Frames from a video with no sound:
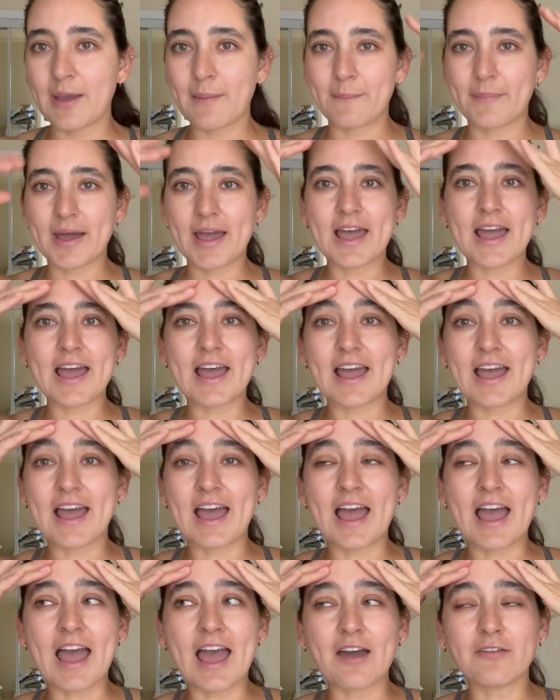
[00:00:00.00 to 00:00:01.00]
But
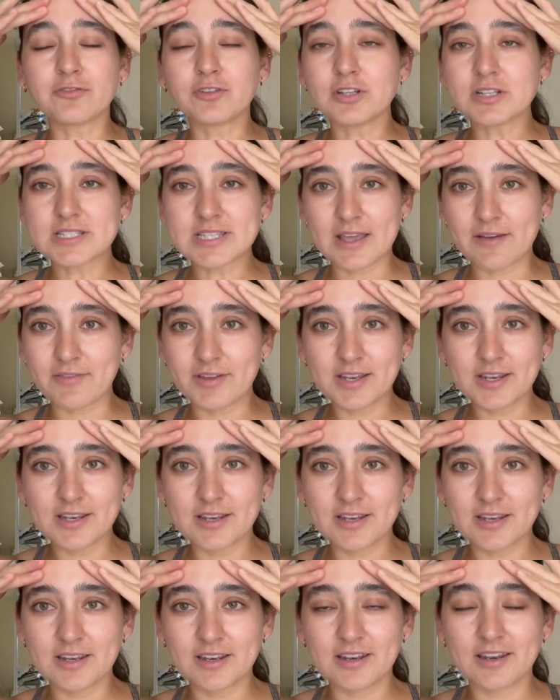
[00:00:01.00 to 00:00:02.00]
after 7,
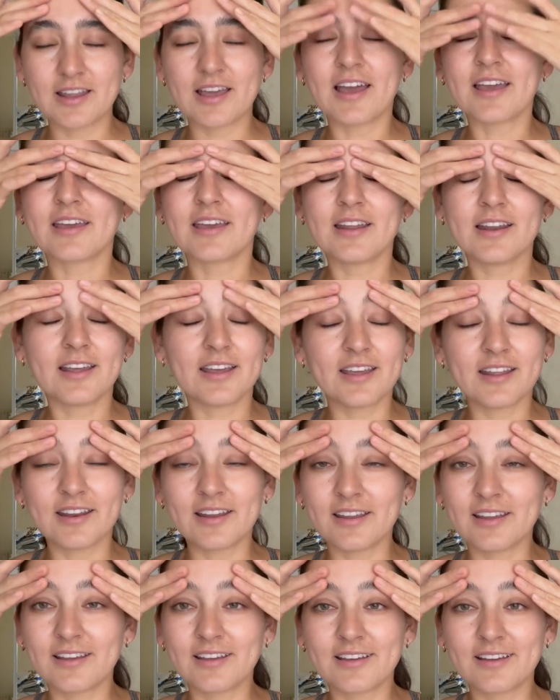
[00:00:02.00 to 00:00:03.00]
I get a
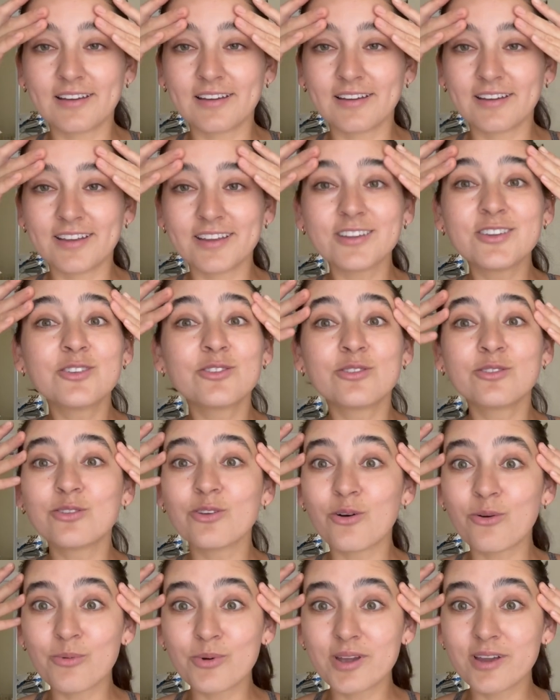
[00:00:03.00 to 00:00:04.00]
headache. It's
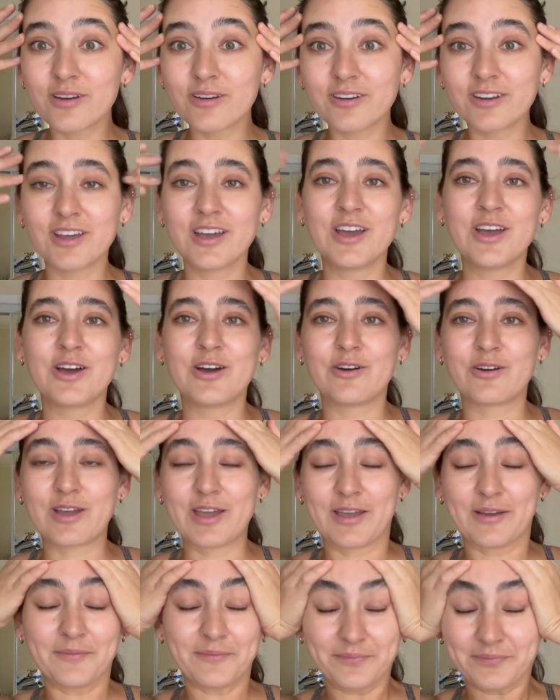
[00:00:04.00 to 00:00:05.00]
so weird.
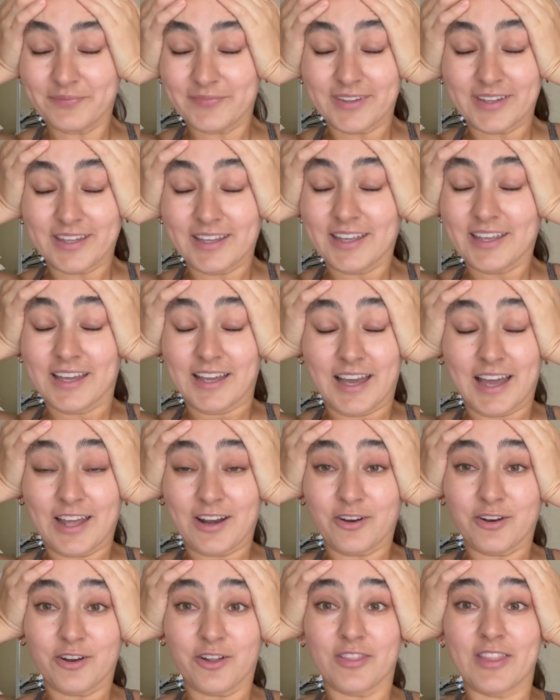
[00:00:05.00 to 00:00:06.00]
Okay. I
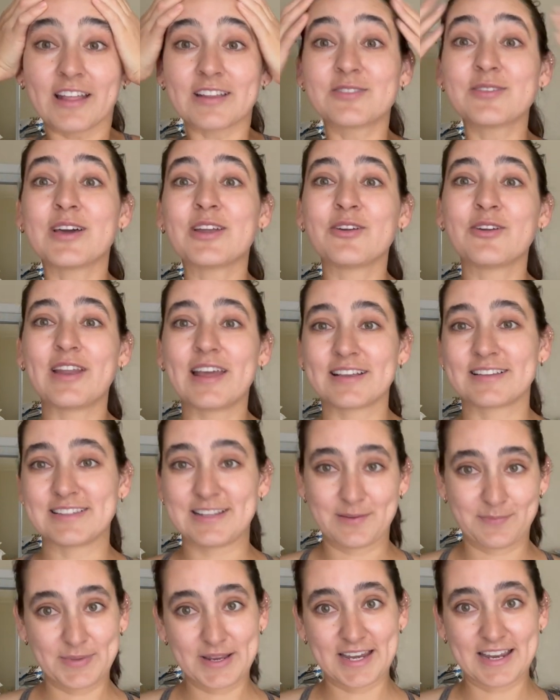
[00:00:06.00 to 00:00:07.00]
don't know. That's why I don't like
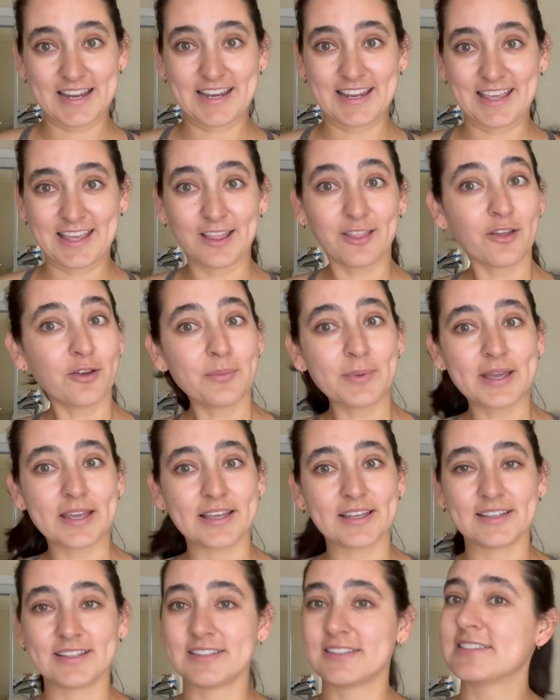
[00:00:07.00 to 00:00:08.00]
sleeping in either,
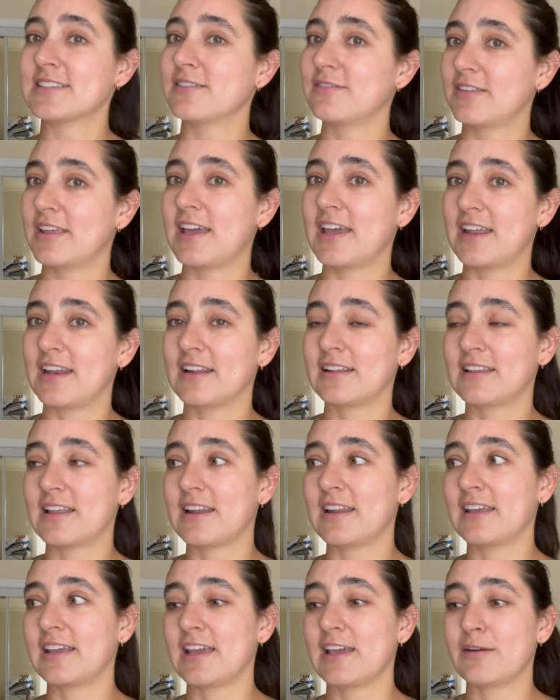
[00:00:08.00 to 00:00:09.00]
because of the headache that
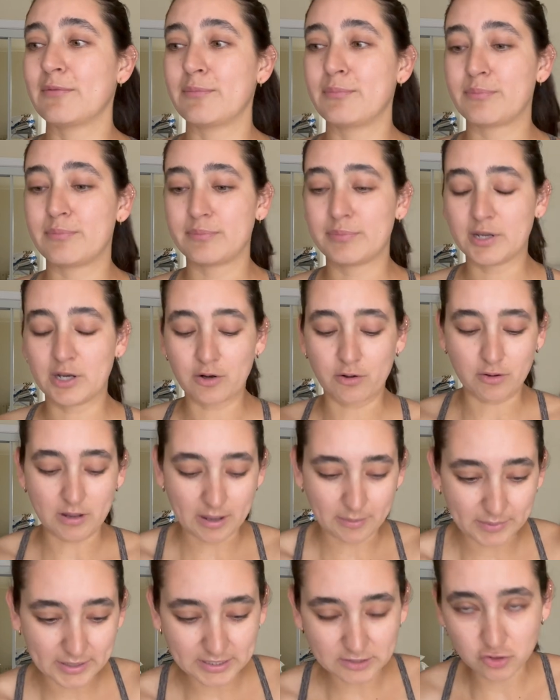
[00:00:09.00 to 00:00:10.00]
I get. But
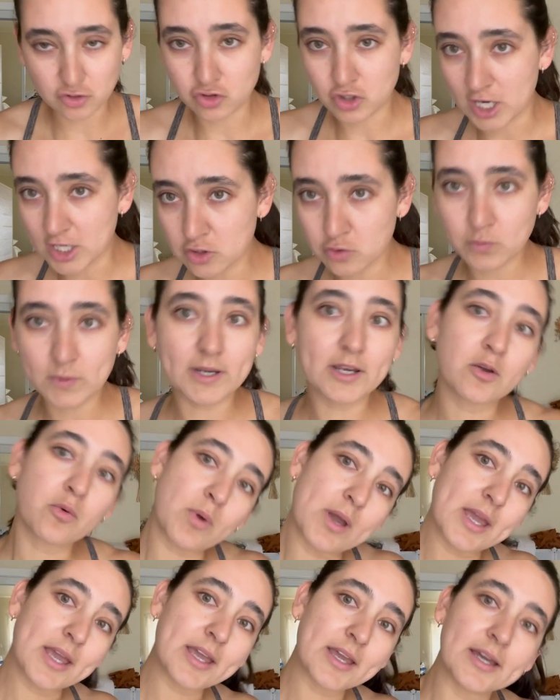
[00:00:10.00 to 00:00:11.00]
I'm going to stretch really
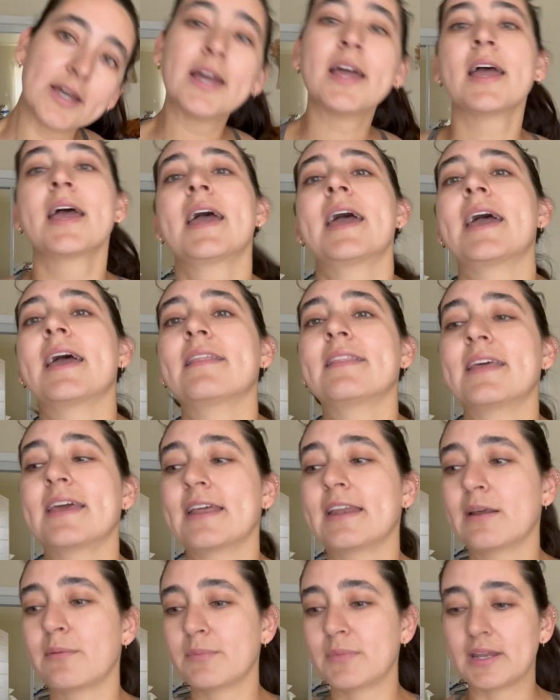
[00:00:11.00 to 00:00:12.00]
quick, and
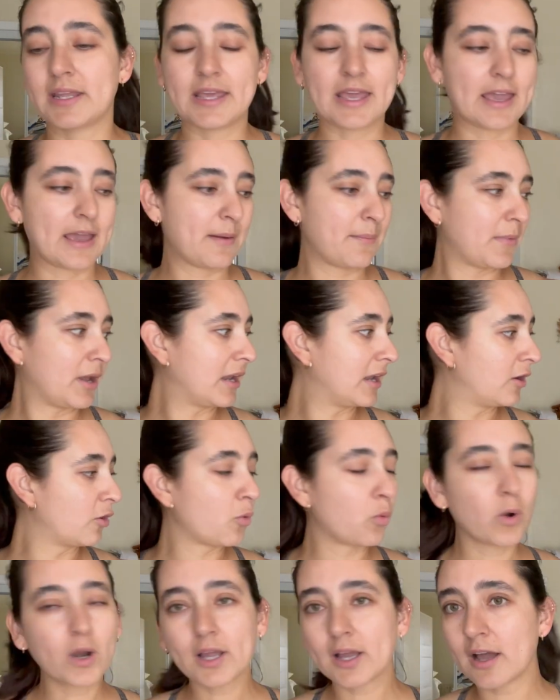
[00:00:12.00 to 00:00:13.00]
then I'm going to get my little
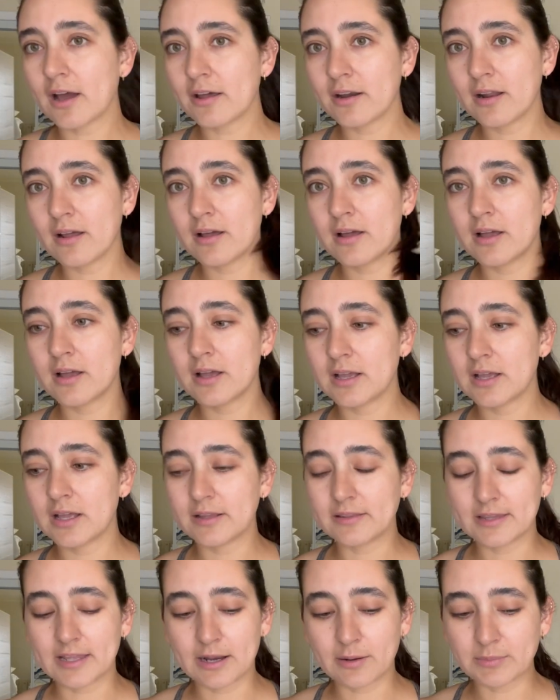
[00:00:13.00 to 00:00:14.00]
workout.
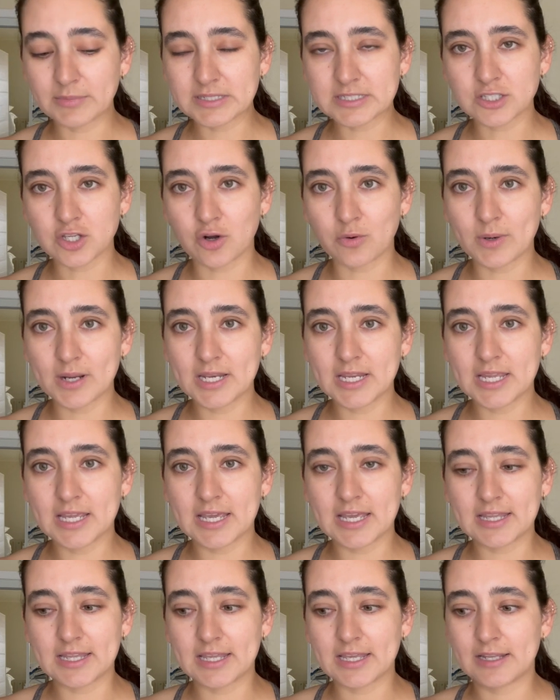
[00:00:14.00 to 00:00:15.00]
Then I'm going to start running,
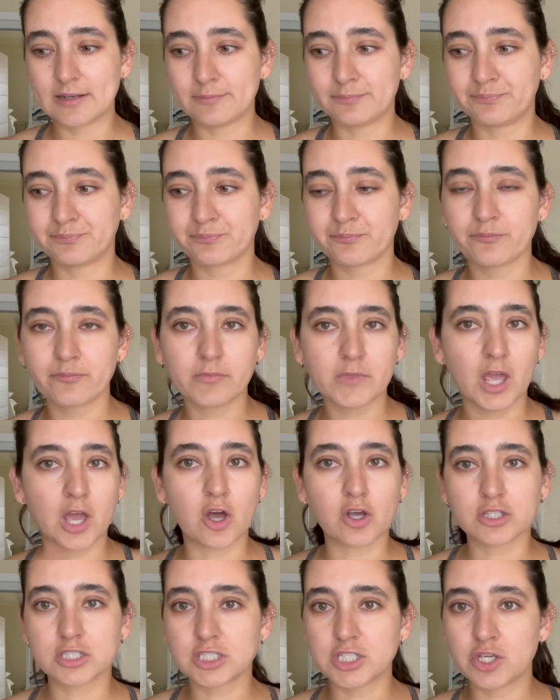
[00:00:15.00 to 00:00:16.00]
and then
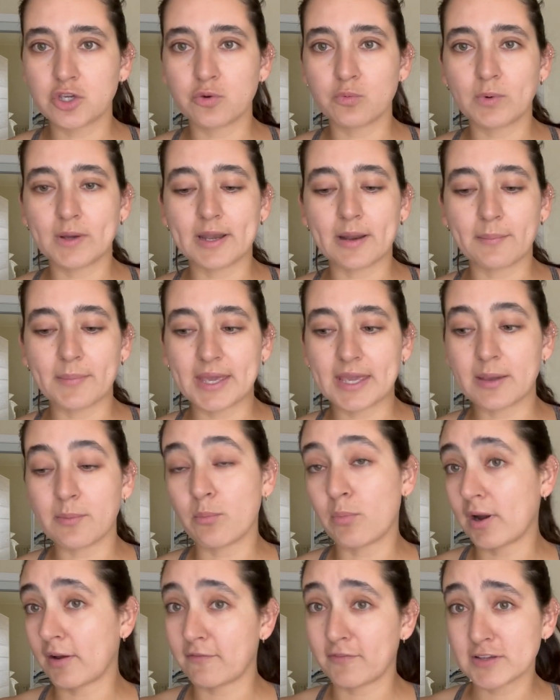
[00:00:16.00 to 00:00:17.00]
I'll see you when I'm making
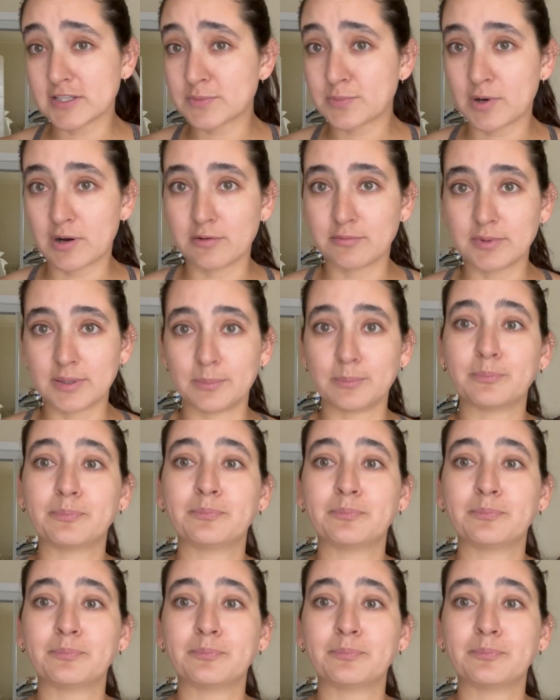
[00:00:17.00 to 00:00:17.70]
breakfast, probably.